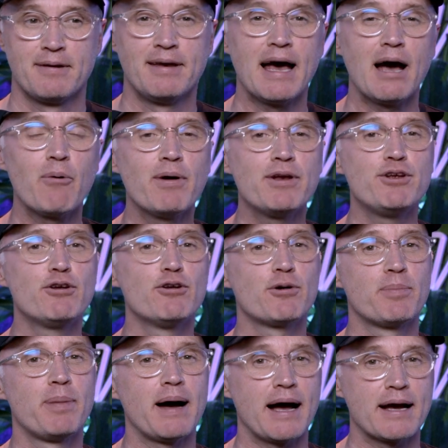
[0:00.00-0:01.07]
Now when you
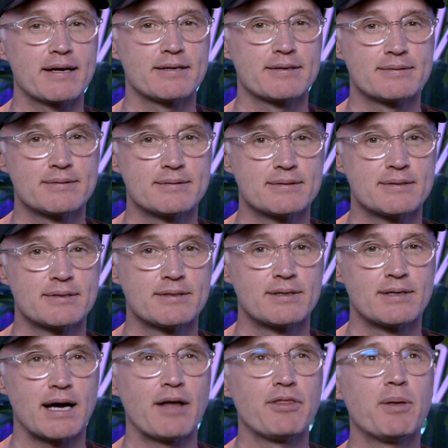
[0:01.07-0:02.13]
look back
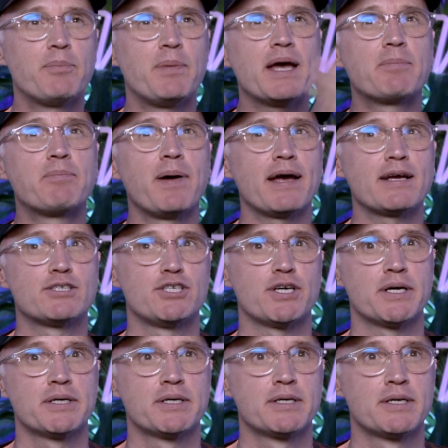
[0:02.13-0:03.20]
and the big
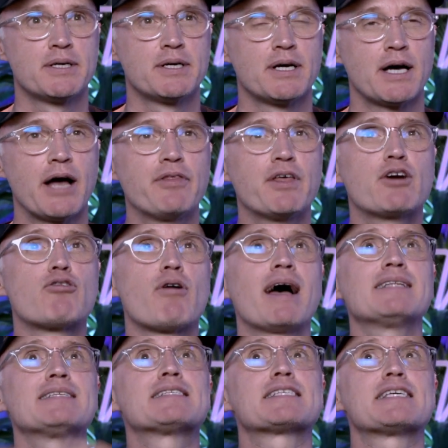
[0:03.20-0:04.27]
picture and the
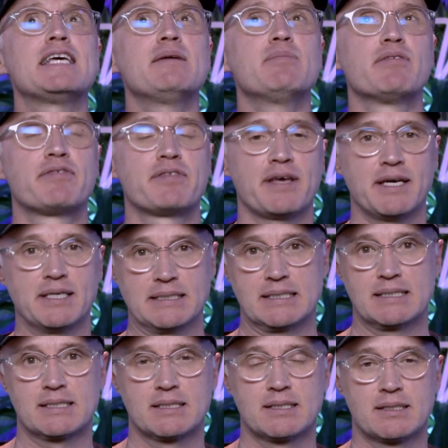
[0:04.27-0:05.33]
grand scheme of
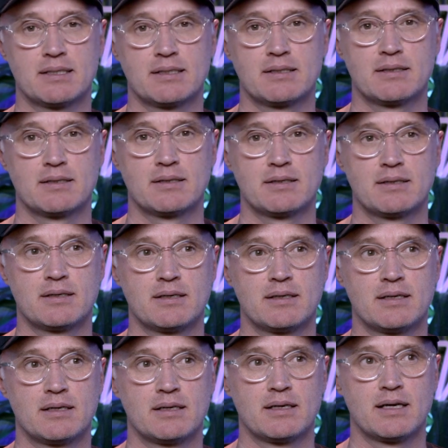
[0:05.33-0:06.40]
things,
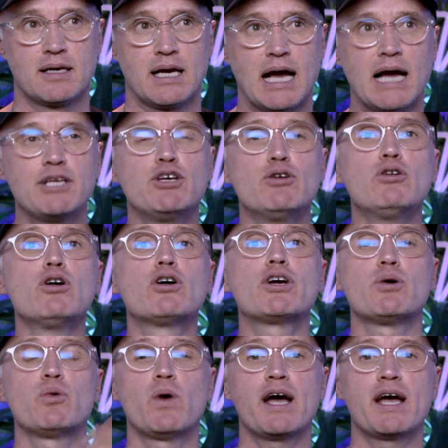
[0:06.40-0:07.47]
and you
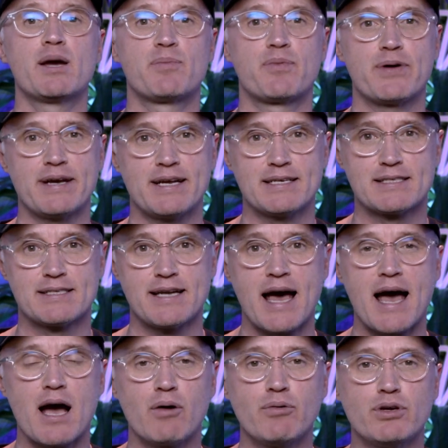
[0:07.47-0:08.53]
look at where Gurpreet is
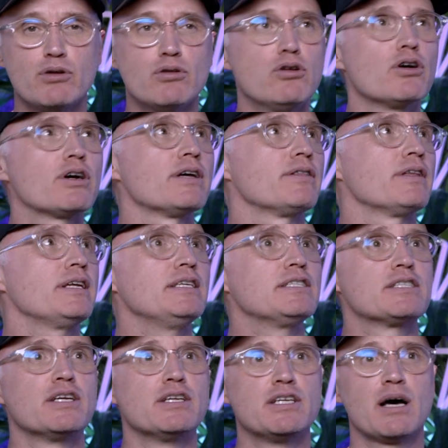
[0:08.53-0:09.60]
now, you look at that
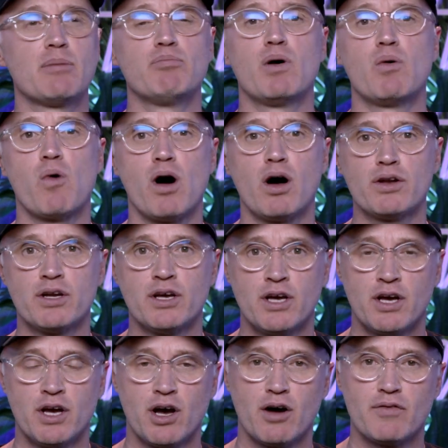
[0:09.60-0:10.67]
he's the number one
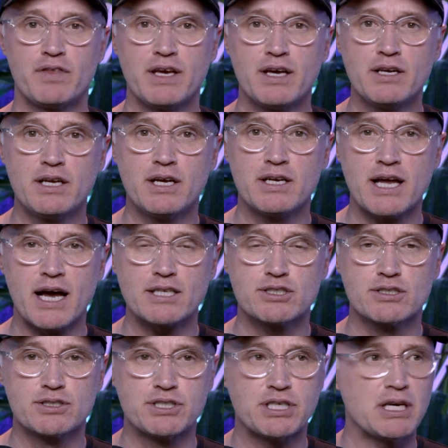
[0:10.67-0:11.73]
of the Indian
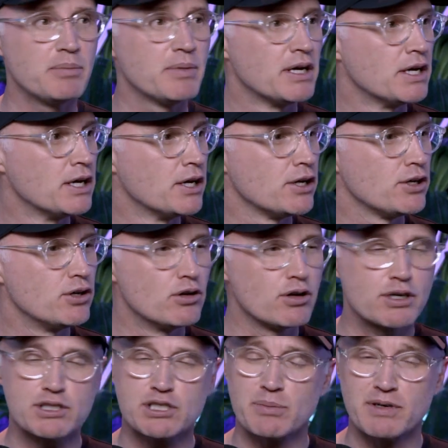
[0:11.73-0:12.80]
national team, you
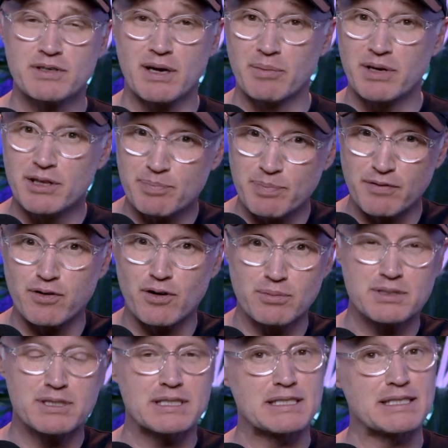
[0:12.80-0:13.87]
look at some of his, I mean, the
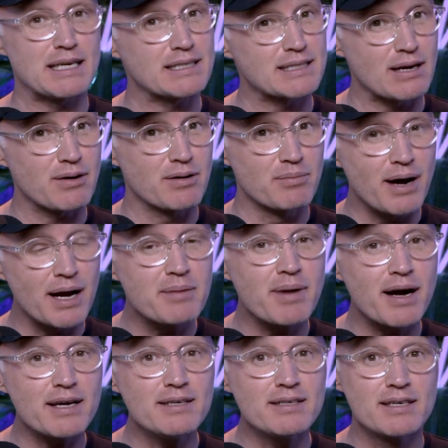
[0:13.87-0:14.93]
performance that sticks out in my
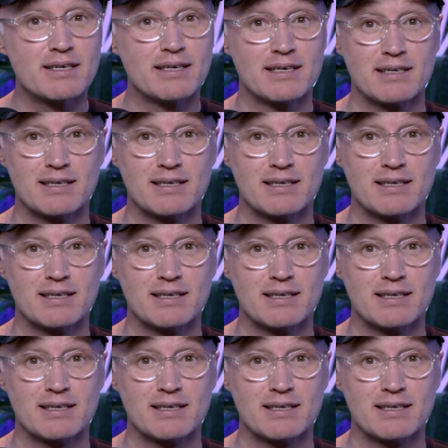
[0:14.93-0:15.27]
mind,